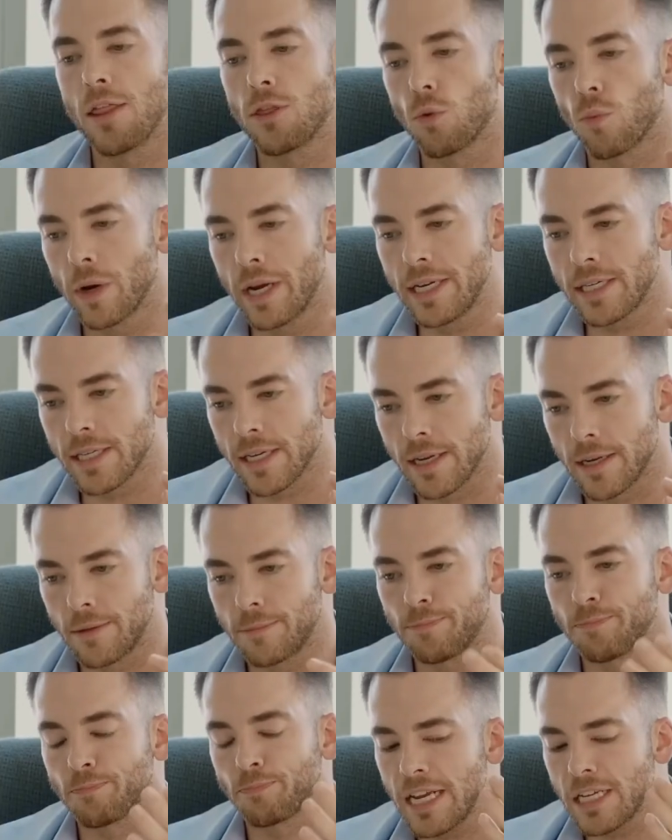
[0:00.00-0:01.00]
And the
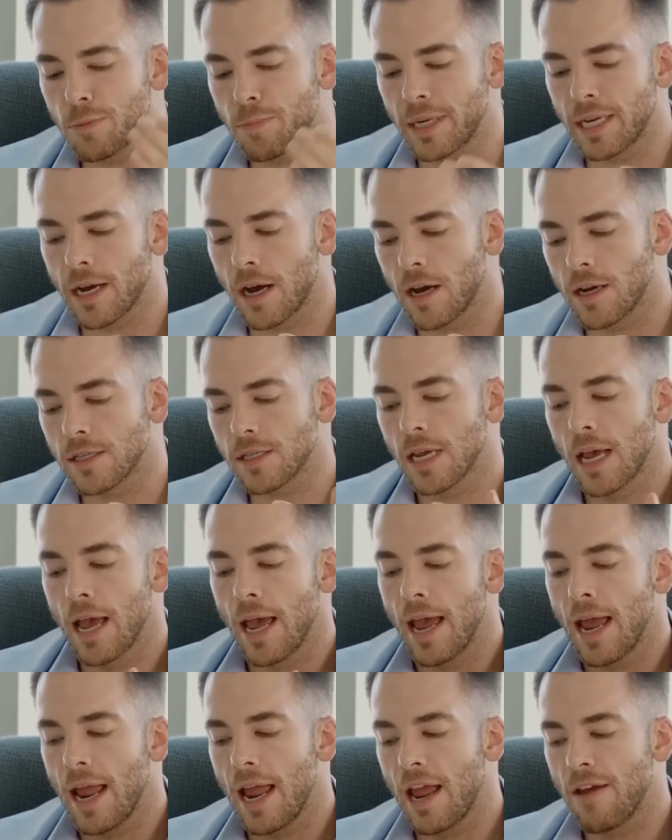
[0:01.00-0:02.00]
reason is because
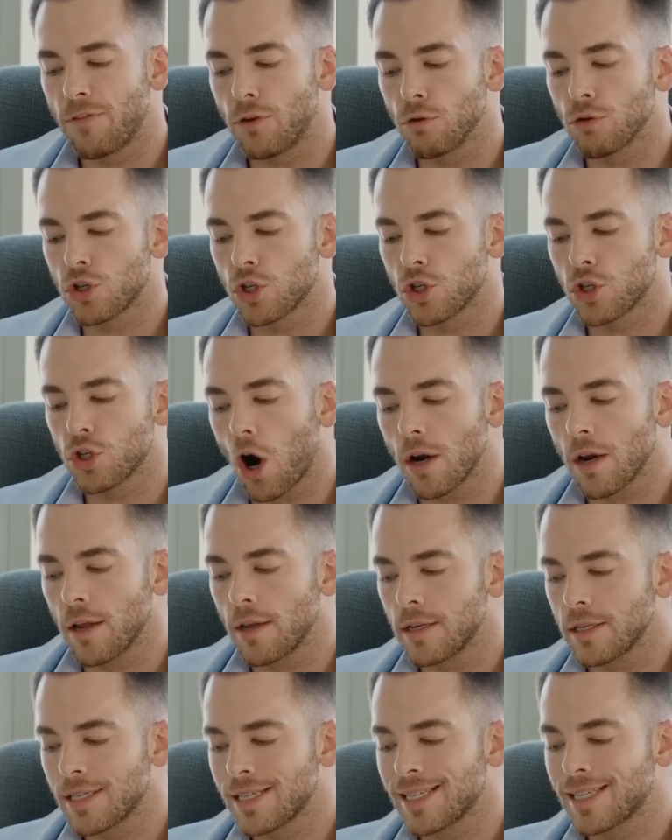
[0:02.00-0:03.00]
if you
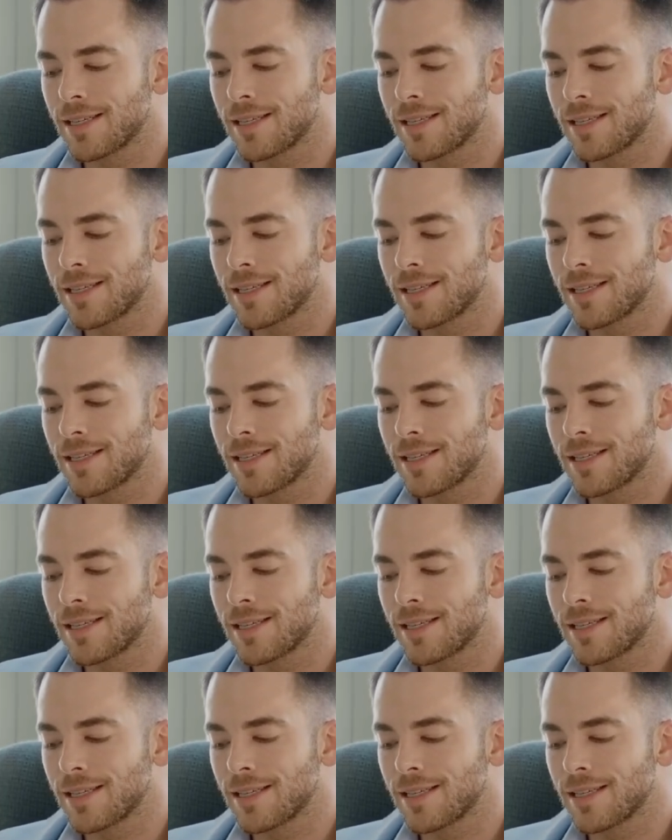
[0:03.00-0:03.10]
start